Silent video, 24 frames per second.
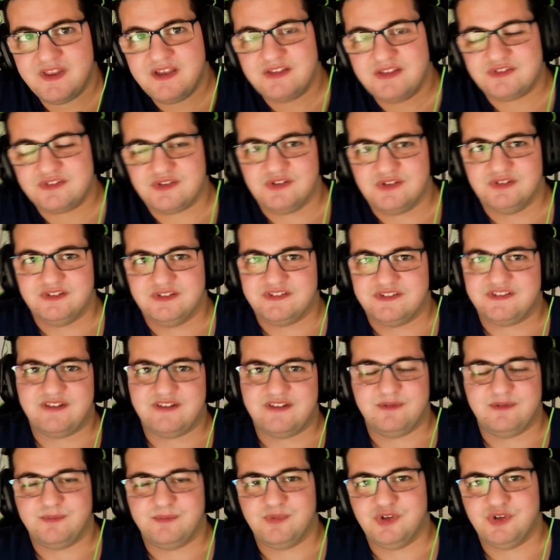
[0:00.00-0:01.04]
It's called the
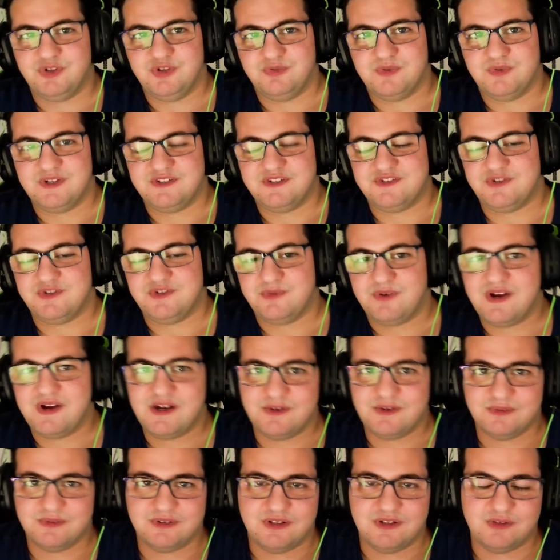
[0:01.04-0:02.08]
7.1
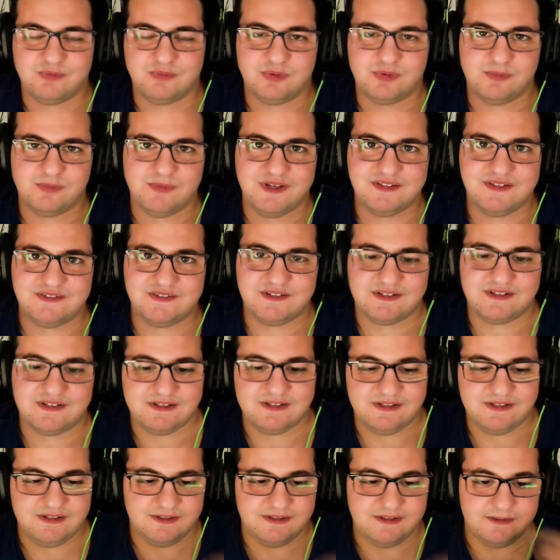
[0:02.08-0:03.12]
surround. It will
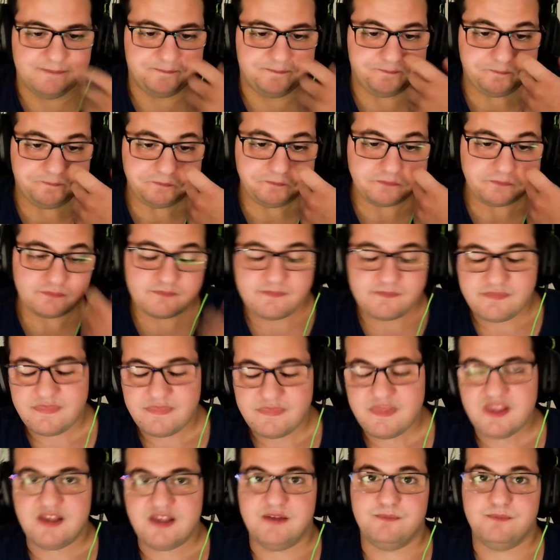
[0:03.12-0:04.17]
basically
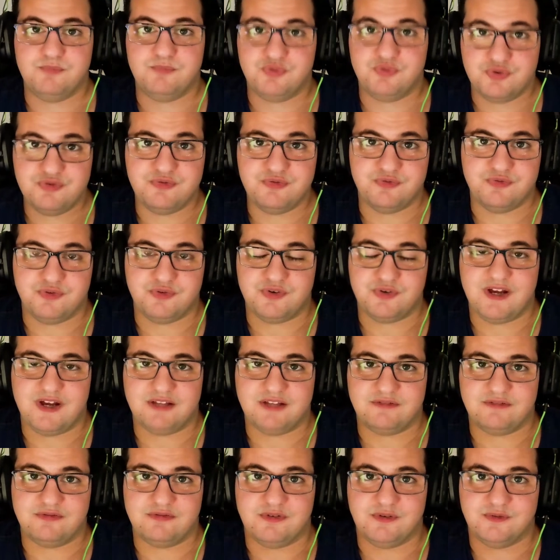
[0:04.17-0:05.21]
improve your
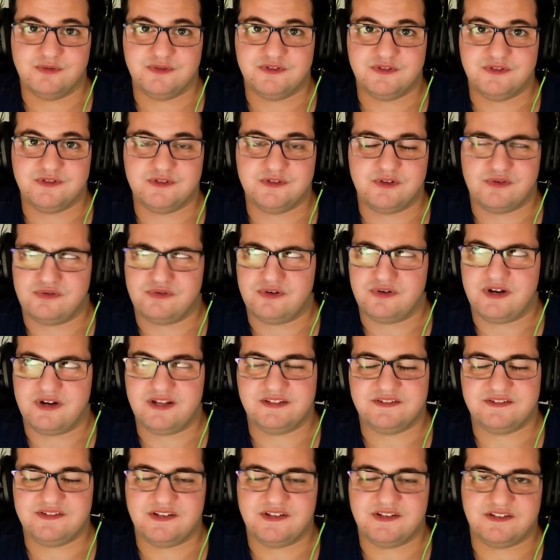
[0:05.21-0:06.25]
headphones or
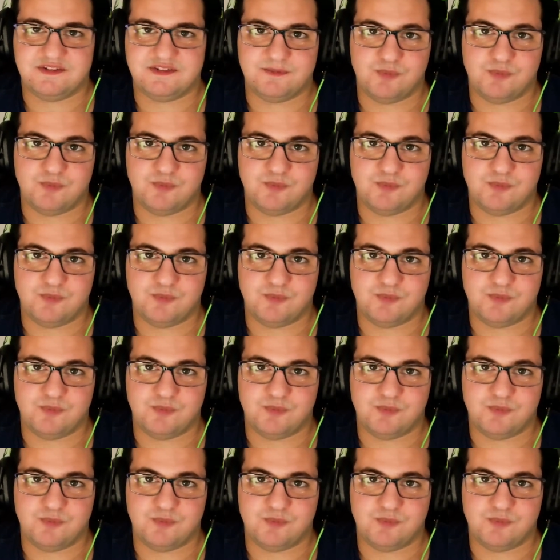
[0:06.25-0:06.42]
headsets